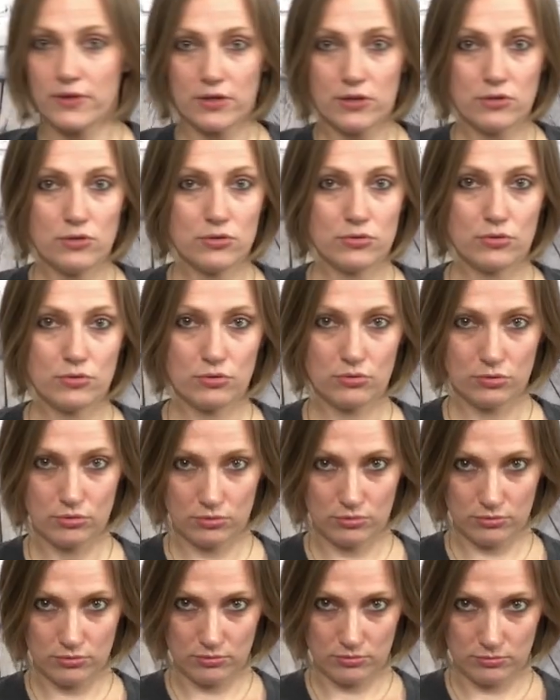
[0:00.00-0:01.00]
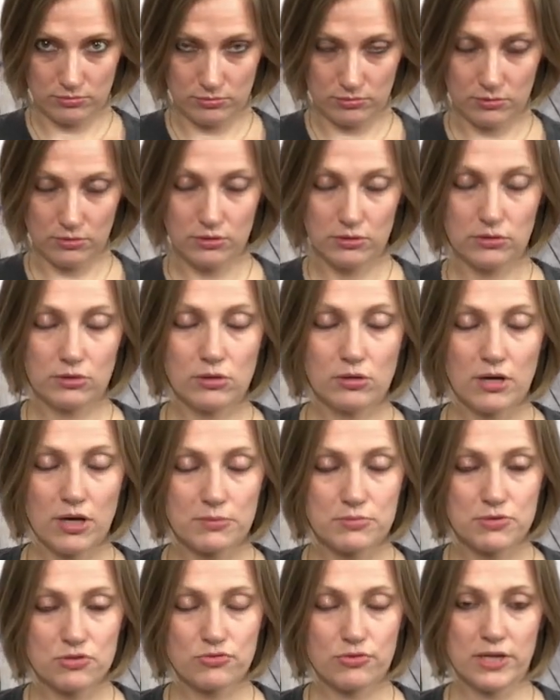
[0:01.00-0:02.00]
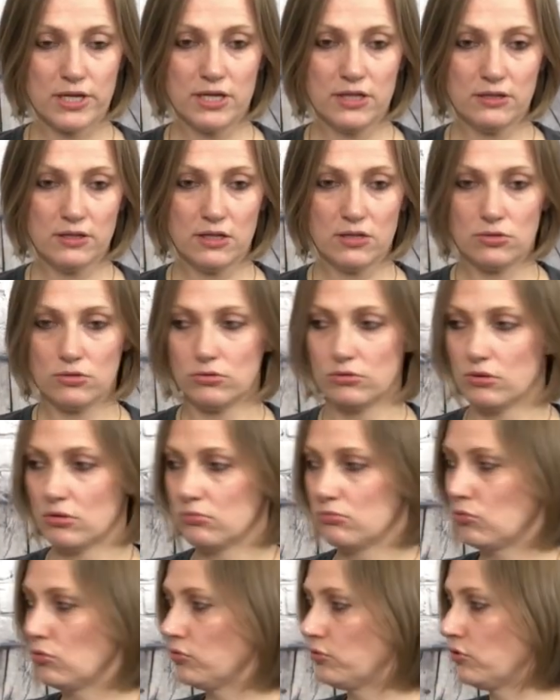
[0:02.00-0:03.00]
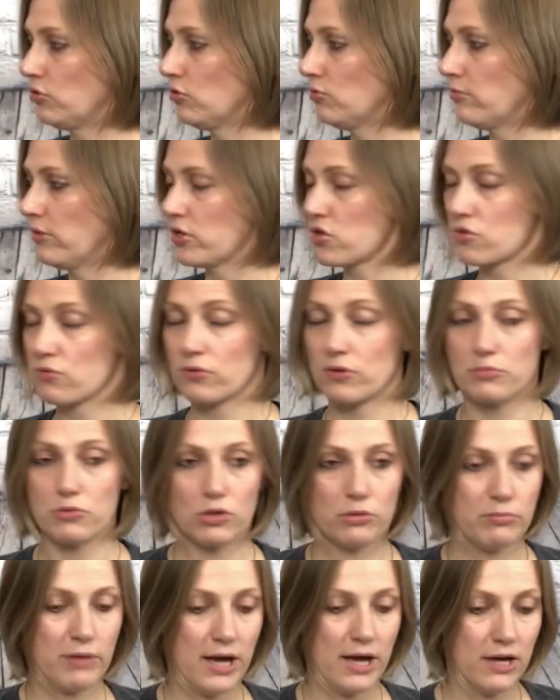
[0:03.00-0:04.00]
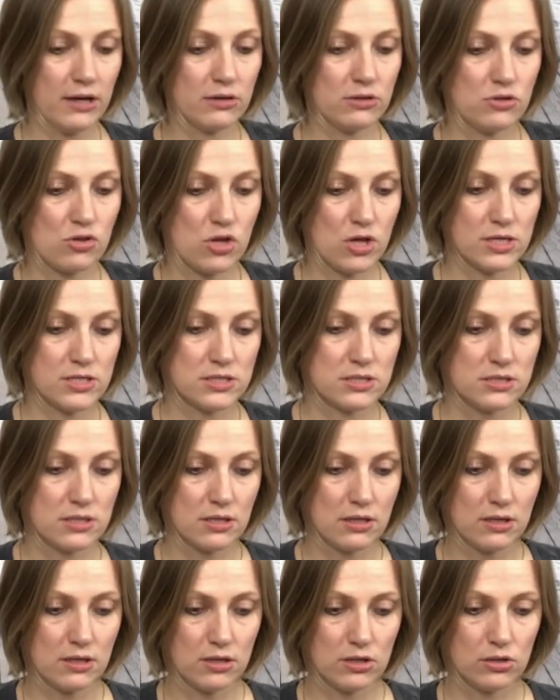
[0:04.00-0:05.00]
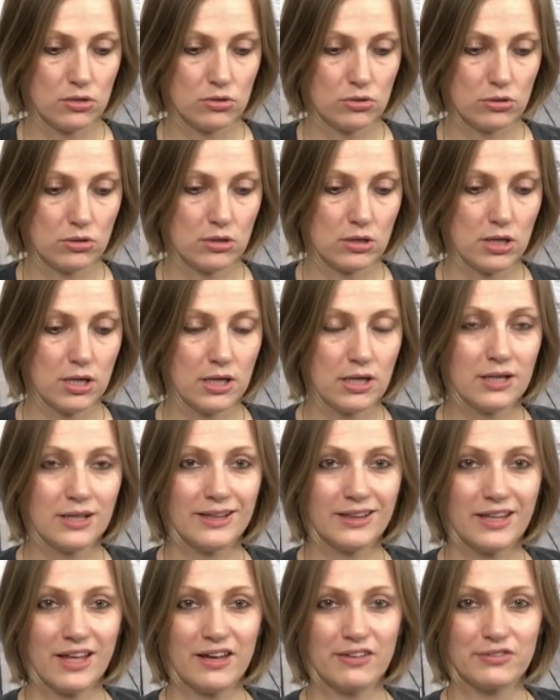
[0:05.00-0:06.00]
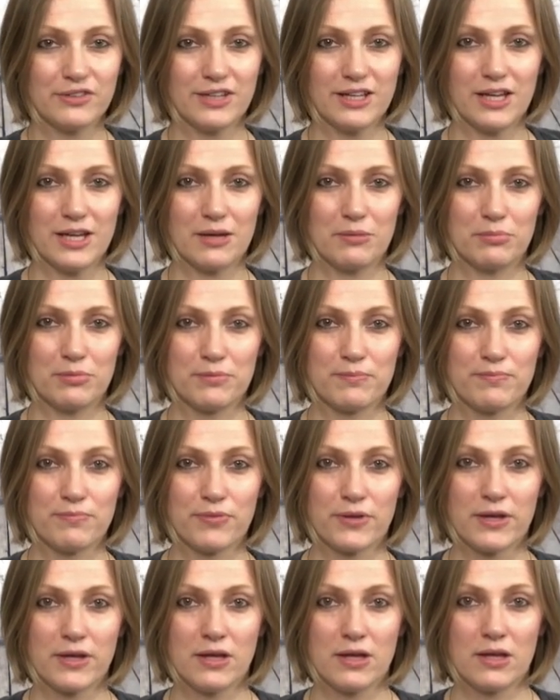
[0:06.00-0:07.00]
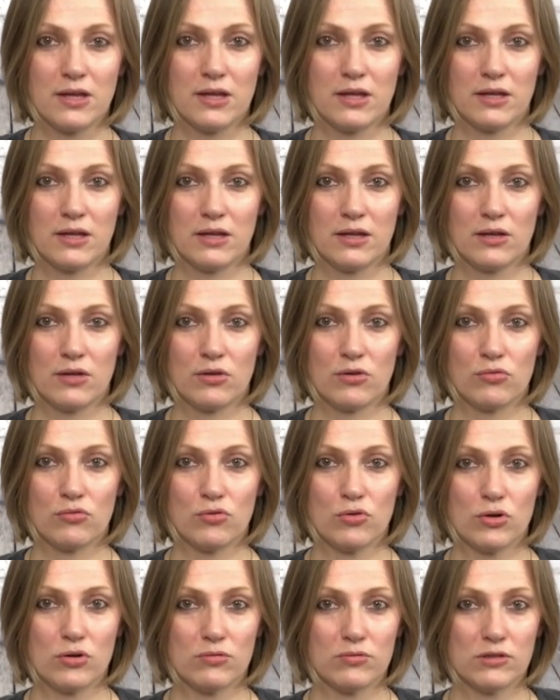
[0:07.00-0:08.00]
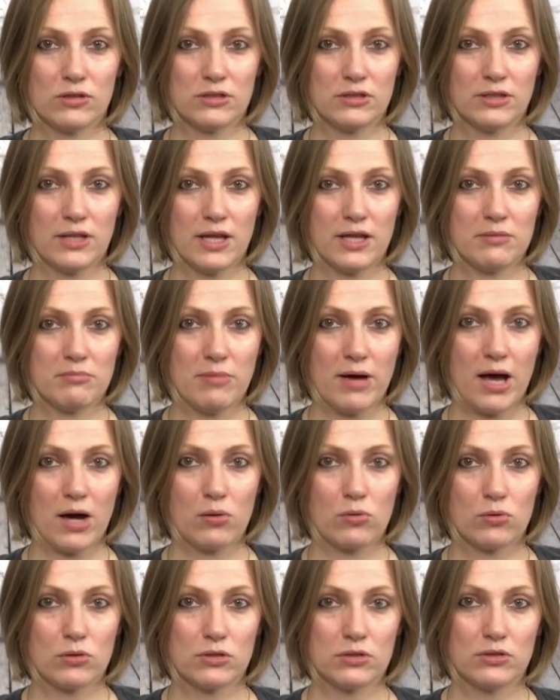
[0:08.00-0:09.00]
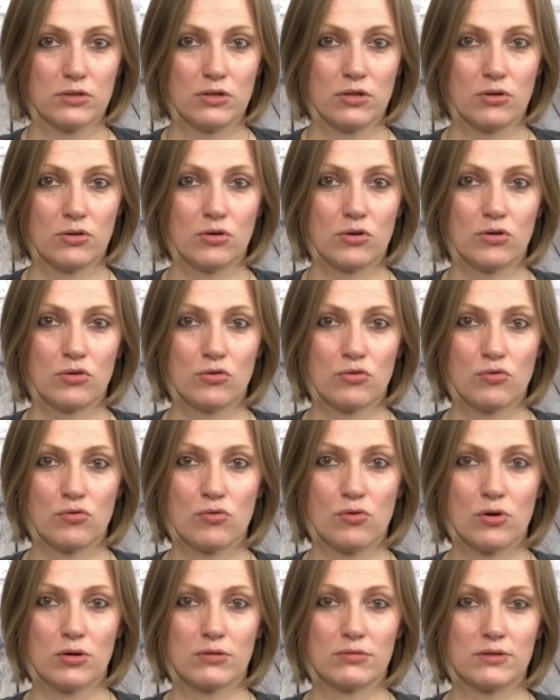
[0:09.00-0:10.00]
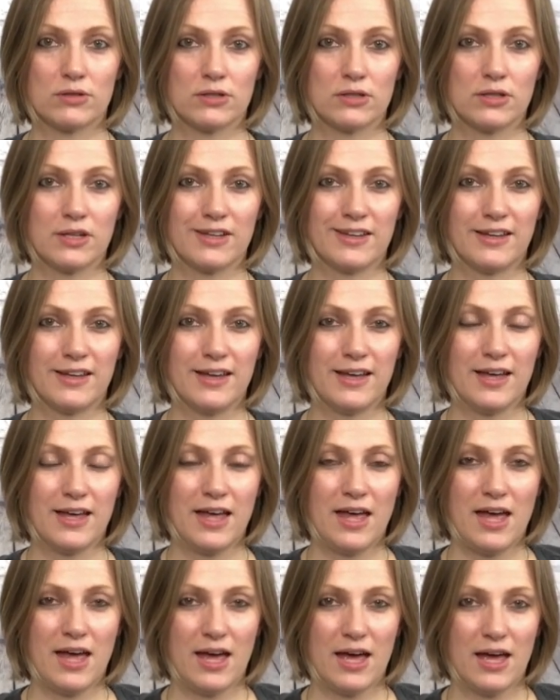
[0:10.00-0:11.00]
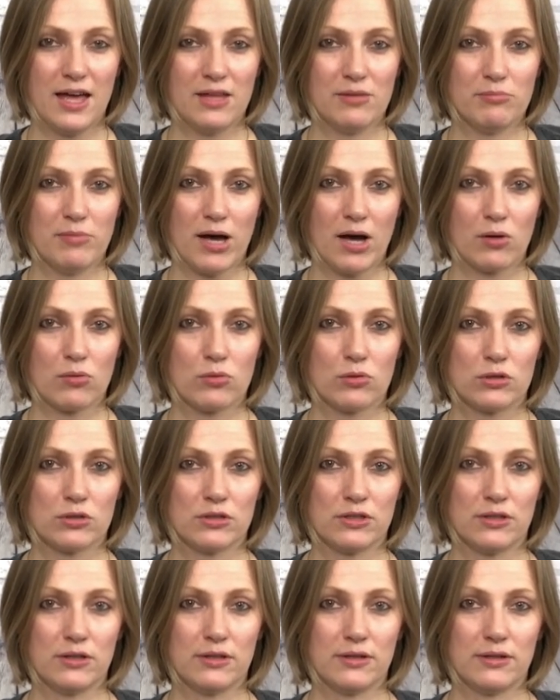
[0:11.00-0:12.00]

You look up straight and you don't move too much from your back, just your left hip. Forward and backward, forward and backward.